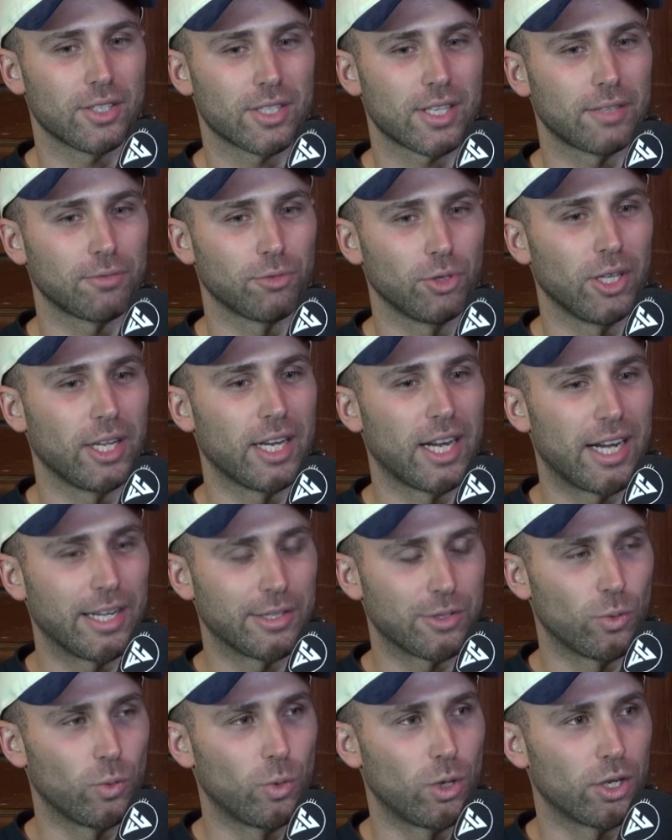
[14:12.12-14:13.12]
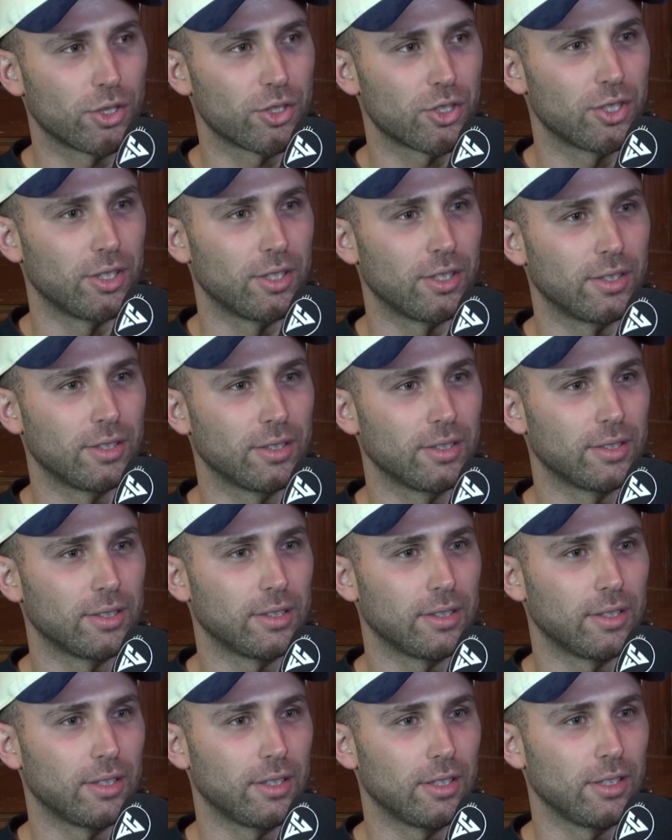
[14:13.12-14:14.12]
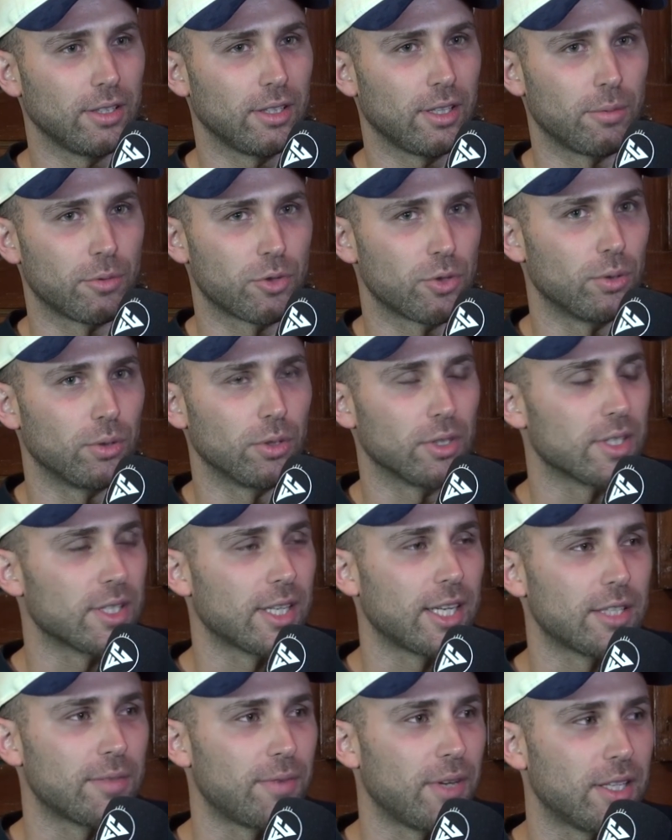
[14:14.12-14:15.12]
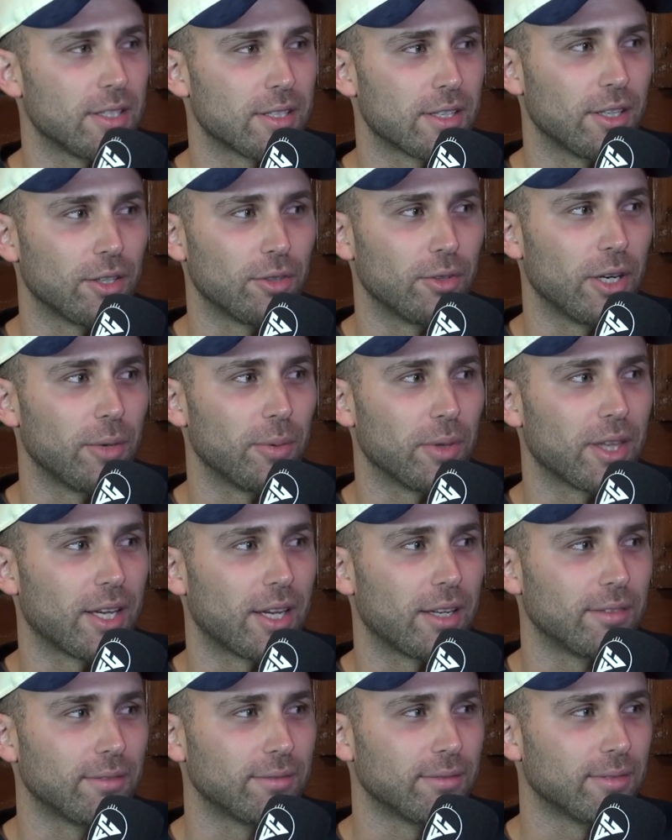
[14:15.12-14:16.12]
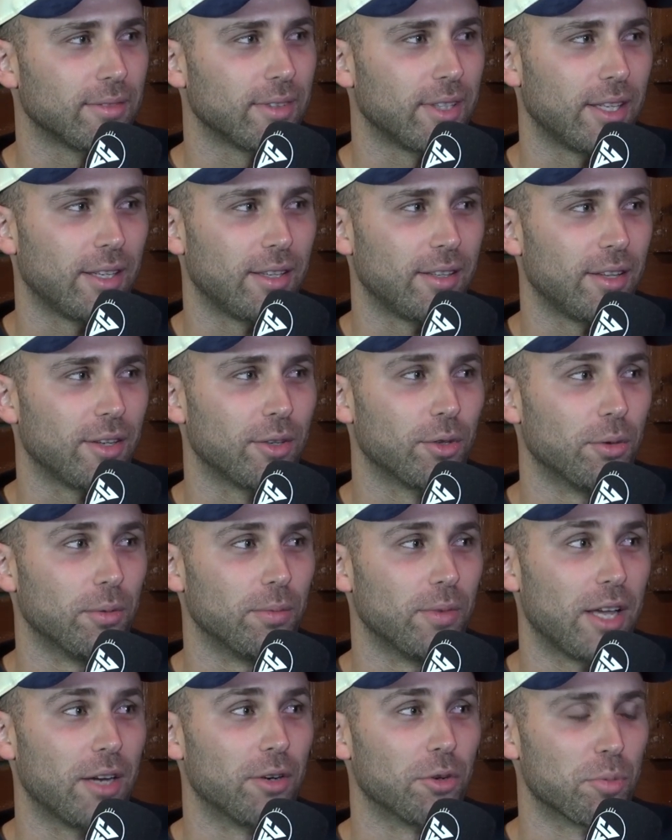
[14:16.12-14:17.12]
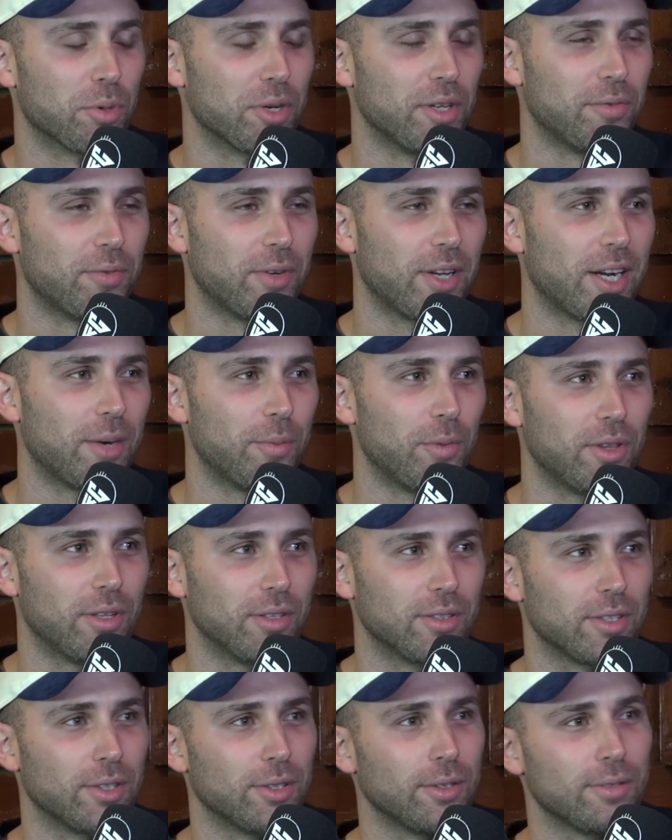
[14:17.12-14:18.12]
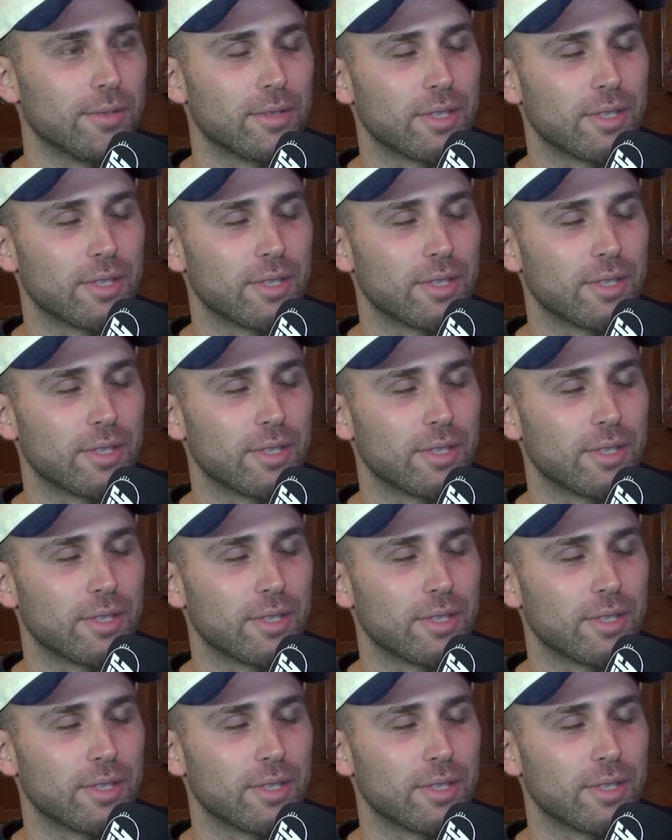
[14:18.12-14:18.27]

just really hard to watch, and I'm sure the Saints fans can agree with that. They're, oh, they're all they're all pretty fed up with it too.